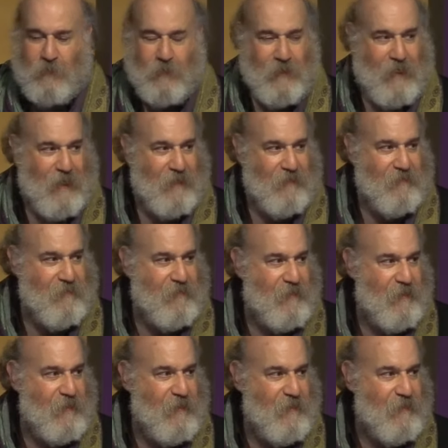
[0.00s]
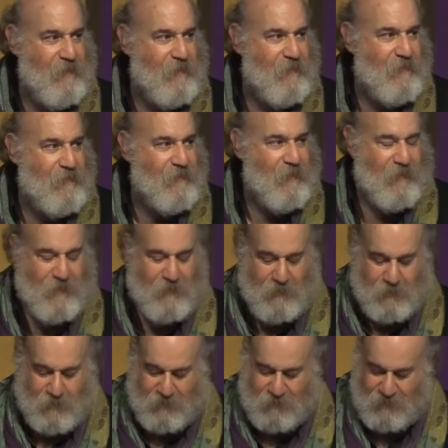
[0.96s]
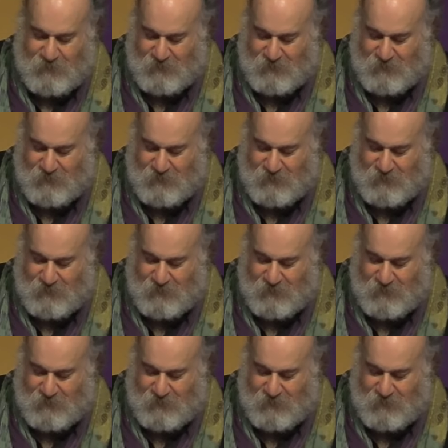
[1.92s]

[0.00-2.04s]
Thank I you. think um,